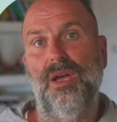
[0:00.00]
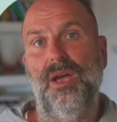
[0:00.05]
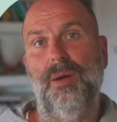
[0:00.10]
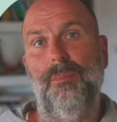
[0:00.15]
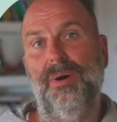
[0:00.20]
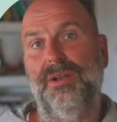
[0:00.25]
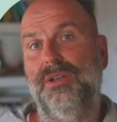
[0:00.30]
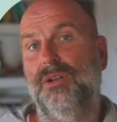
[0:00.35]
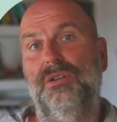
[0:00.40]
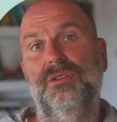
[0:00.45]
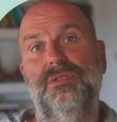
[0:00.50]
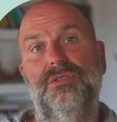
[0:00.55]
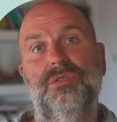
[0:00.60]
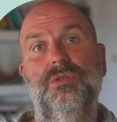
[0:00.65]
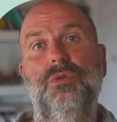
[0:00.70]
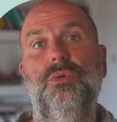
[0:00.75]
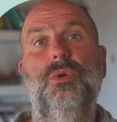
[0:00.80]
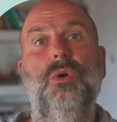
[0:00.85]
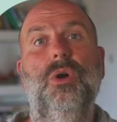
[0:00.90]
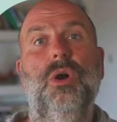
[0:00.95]
but
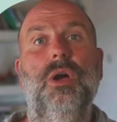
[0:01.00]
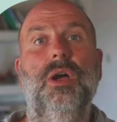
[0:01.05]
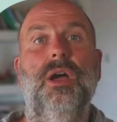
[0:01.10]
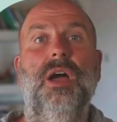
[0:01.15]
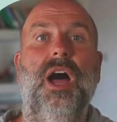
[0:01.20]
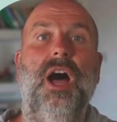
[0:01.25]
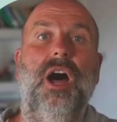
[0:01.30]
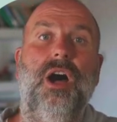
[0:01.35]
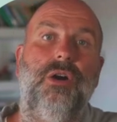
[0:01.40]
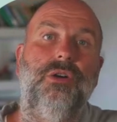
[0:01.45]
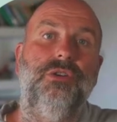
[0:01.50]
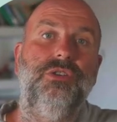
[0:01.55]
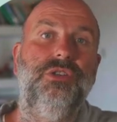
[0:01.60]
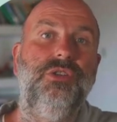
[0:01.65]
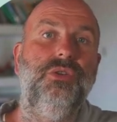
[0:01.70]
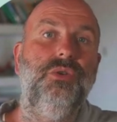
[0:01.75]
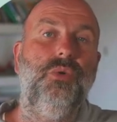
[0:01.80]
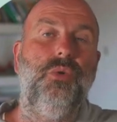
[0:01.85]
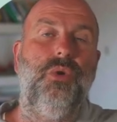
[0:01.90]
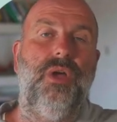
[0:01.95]
also how
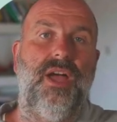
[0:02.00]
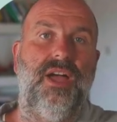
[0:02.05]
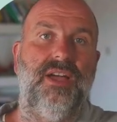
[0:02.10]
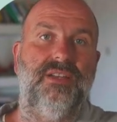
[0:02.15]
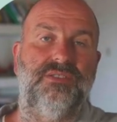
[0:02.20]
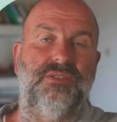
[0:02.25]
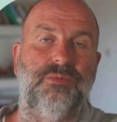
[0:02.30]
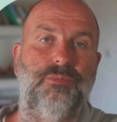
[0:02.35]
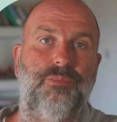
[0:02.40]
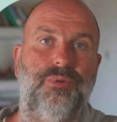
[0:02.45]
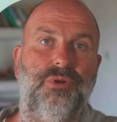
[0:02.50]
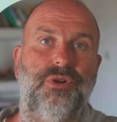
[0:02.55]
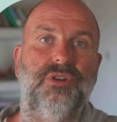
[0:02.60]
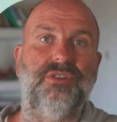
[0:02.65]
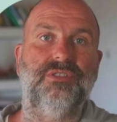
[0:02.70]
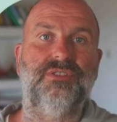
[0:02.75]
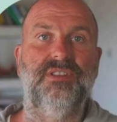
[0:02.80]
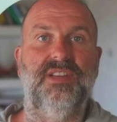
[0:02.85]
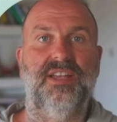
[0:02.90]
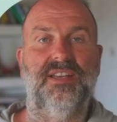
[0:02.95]
you as a
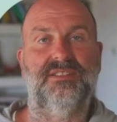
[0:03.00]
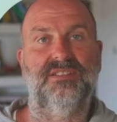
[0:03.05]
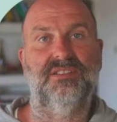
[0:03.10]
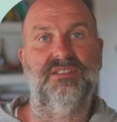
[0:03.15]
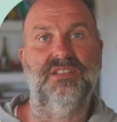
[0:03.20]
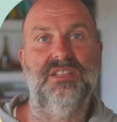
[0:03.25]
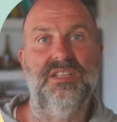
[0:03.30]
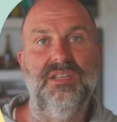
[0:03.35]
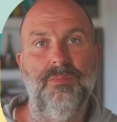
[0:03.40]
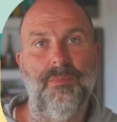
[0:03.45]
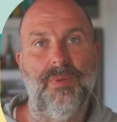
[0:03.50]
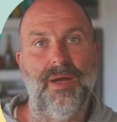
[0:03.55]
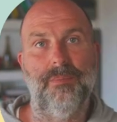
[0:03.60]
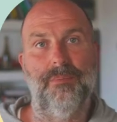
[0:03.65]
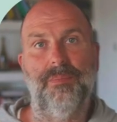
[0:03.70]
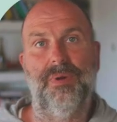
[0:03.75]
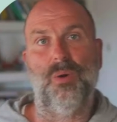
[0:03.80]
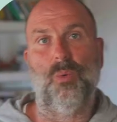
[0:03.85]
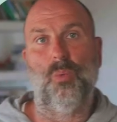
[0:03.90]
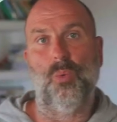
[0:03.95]
person, as a team
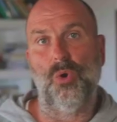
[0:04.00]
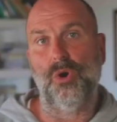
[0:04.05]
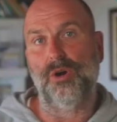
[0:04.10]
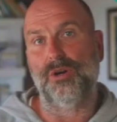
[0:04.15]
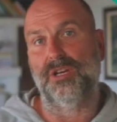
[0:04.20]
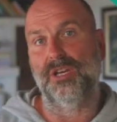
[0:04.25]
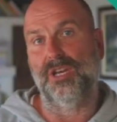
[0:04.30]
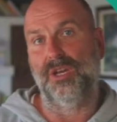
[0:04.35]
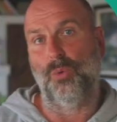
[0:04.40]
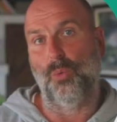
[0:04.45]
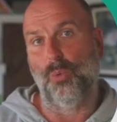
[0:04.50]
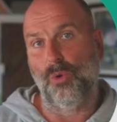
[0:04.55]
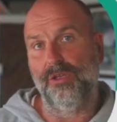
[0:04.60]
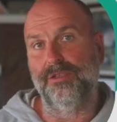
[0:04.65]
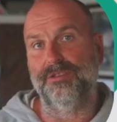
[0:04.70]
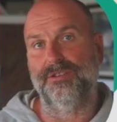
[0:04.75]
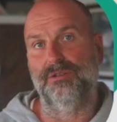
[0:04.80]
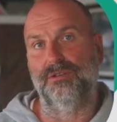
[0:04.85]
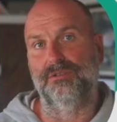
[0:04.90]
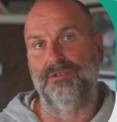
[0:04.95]
member working
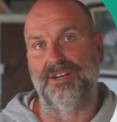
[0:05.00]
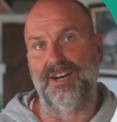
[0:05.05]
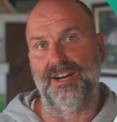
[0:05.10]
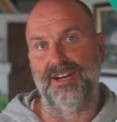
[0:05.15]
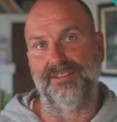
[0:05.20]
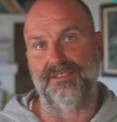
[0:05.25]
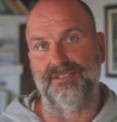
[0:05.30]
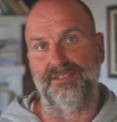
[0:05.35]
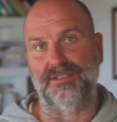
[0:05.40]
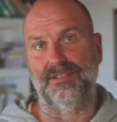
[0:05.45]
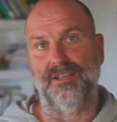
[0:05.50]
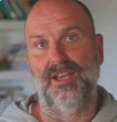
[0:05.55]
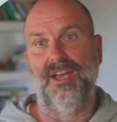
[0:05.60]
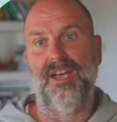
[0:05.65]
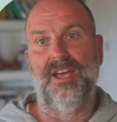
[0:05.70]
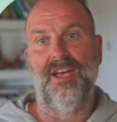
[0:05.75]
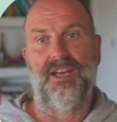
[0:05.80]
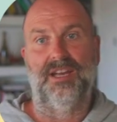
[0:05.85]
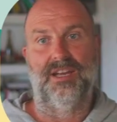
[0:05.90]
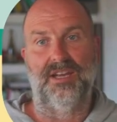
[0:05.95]
with Horizon
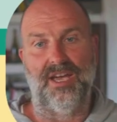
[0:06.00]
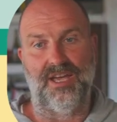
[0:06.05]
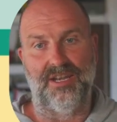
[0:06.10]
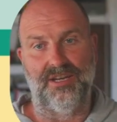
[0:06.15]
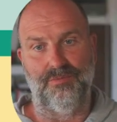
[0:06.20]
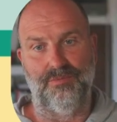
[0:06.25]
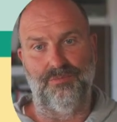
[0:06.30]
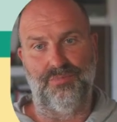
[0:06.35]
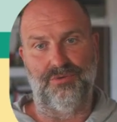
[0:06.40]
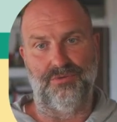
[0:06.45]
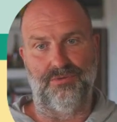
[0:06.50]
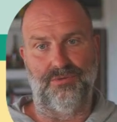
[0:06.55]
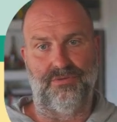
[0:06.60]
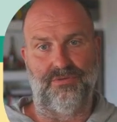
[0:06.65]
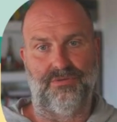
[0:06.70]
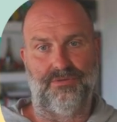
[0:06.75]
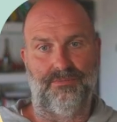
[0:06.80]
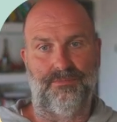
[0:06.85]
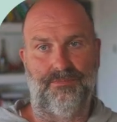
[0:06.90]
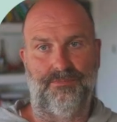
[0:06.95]
can improve.